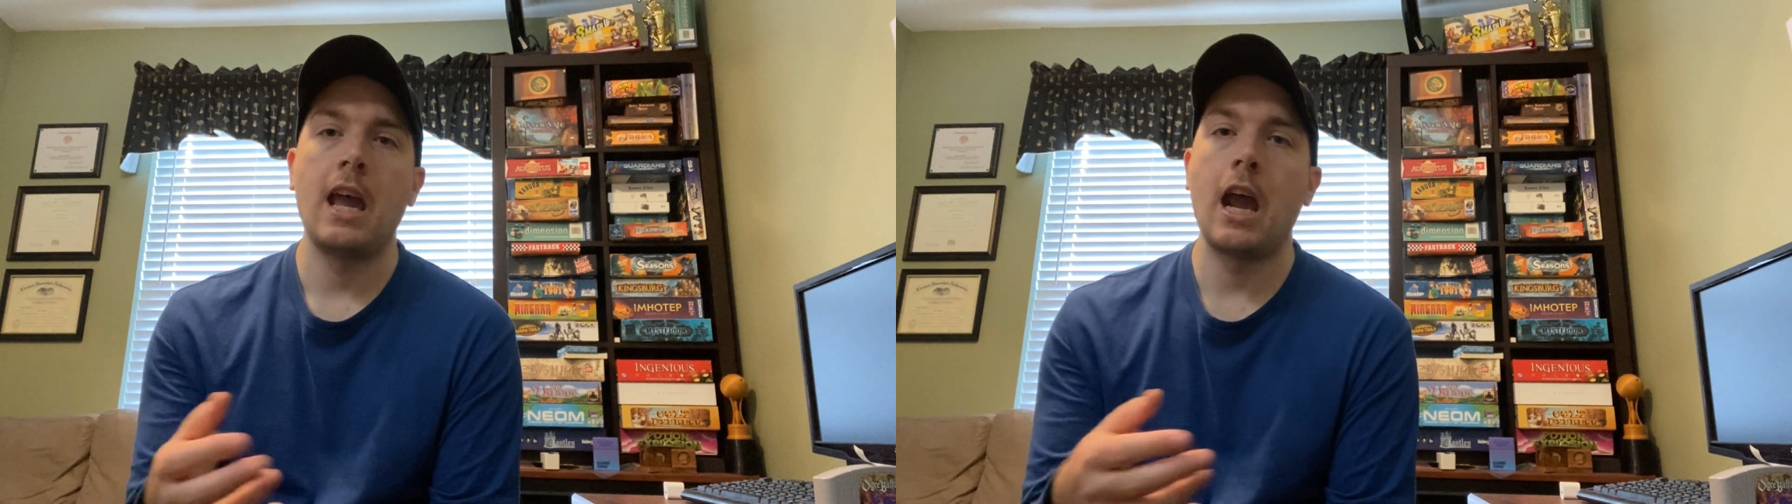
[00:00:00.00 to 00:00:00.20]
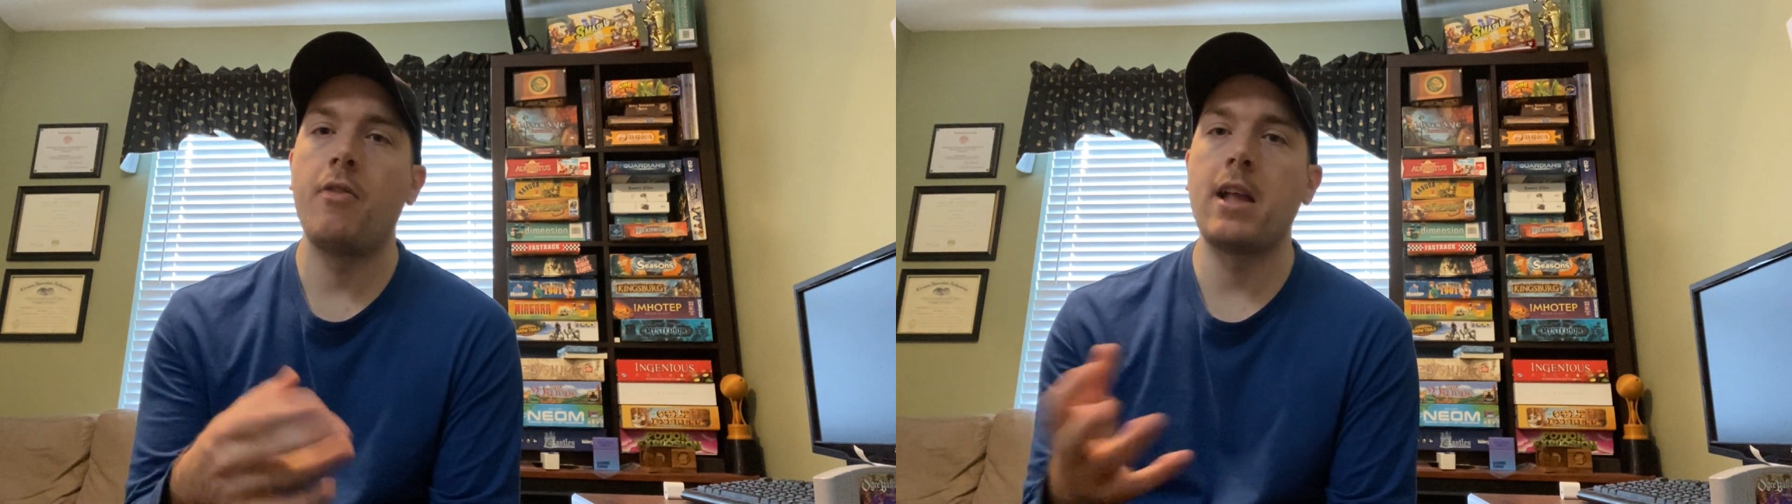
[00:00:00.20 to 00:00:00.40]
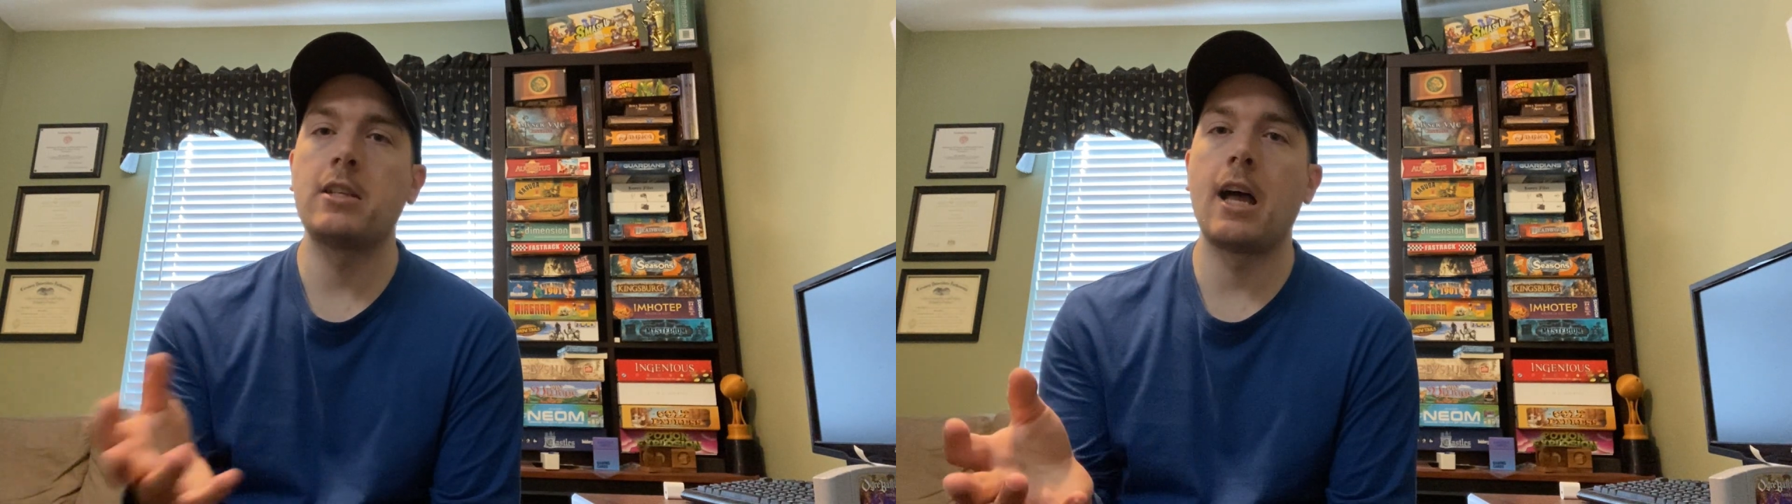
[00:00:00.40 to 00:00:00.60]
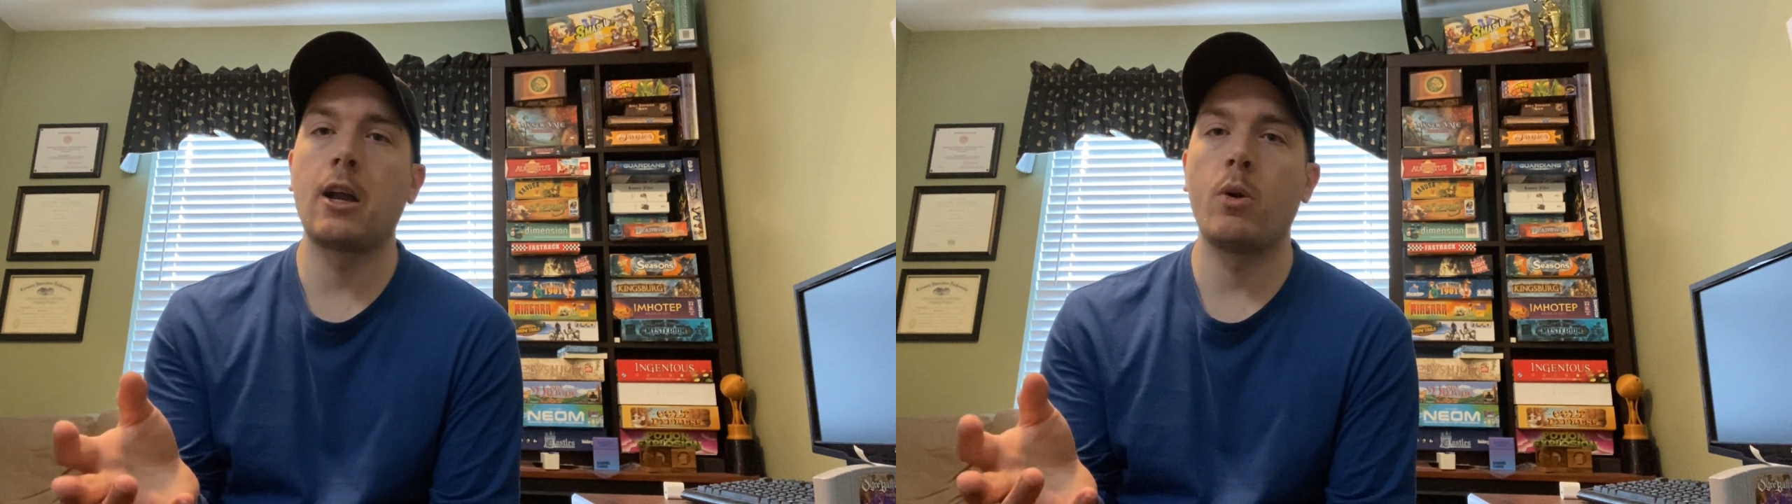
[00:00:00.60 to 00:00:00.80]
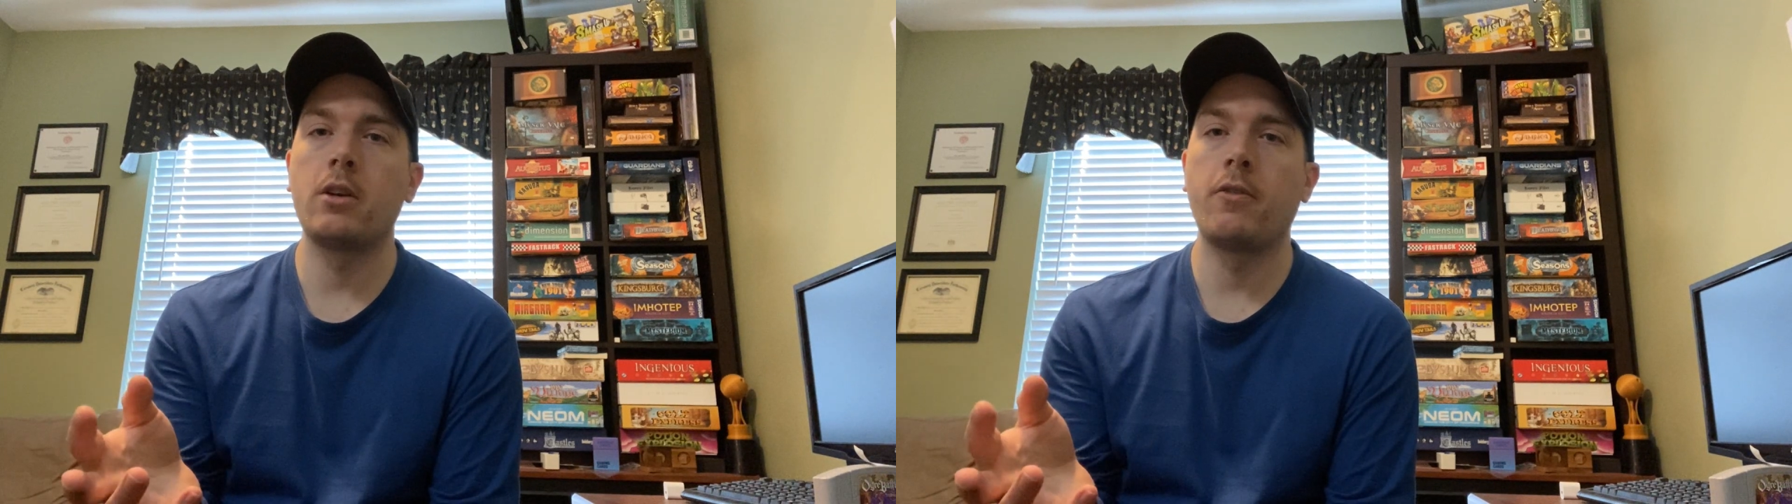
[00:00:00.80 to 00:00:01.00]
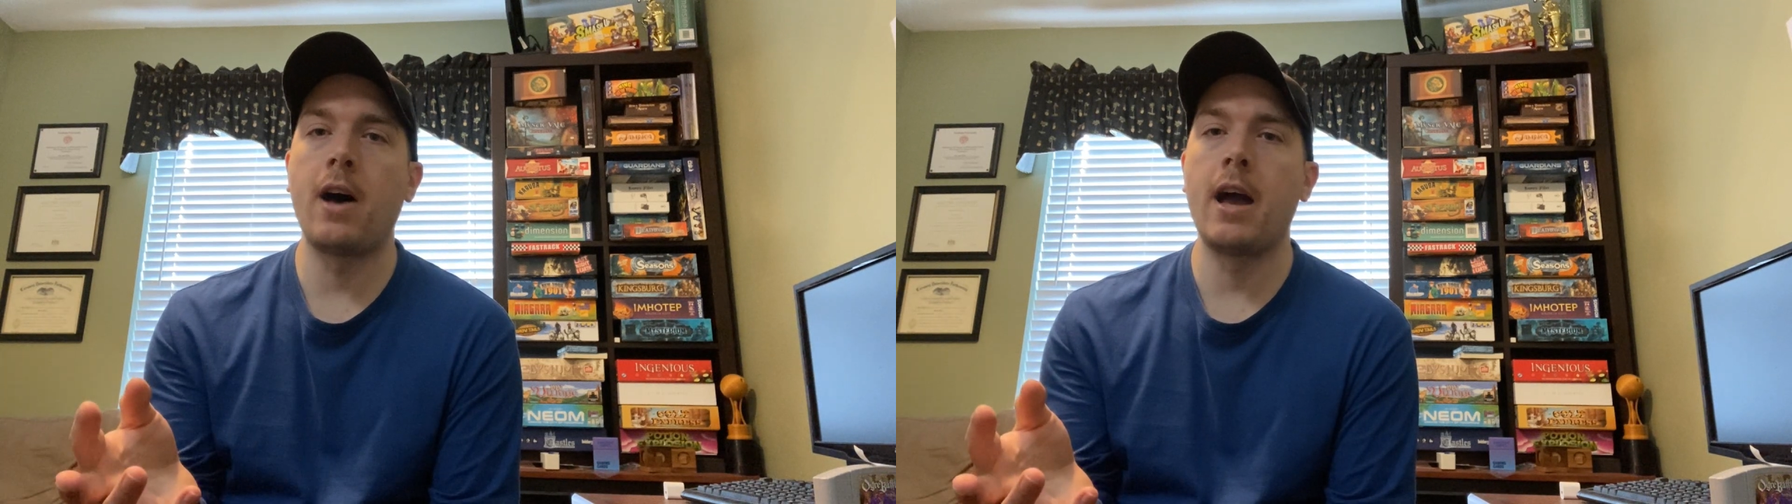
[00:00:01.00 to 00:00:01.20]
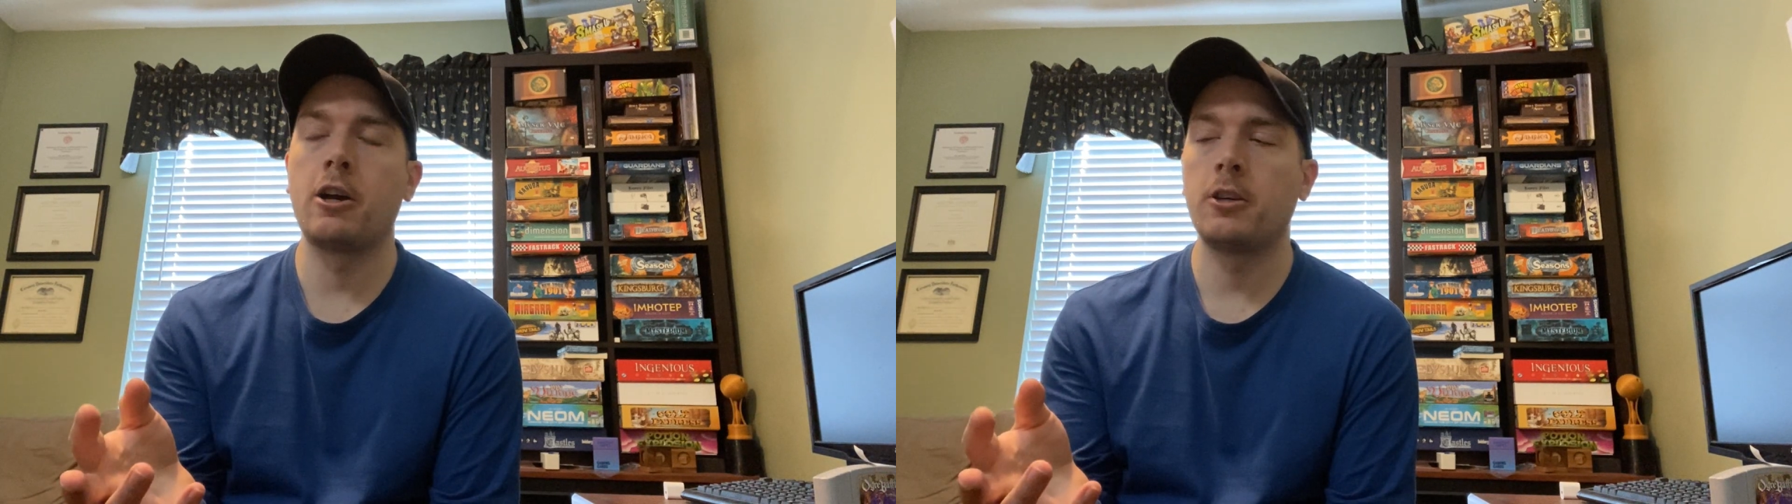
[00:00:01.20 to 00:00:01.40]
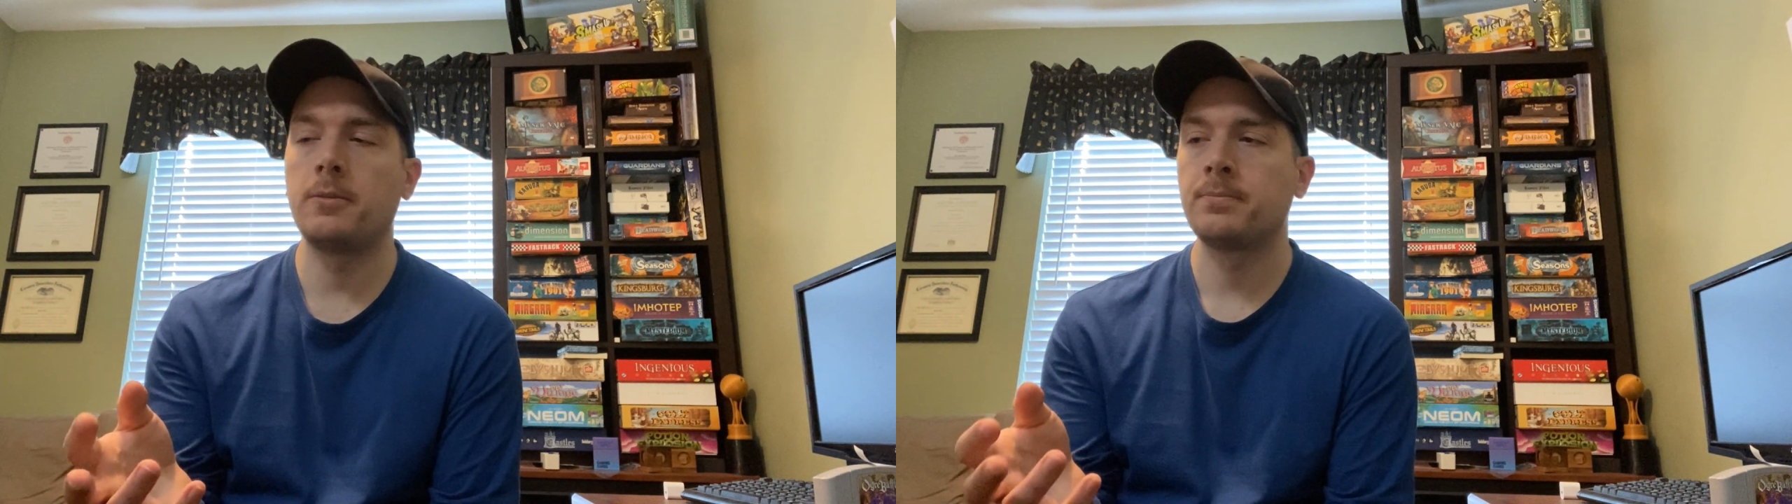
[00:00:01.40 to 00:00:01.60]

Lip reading: and that's not going to fire.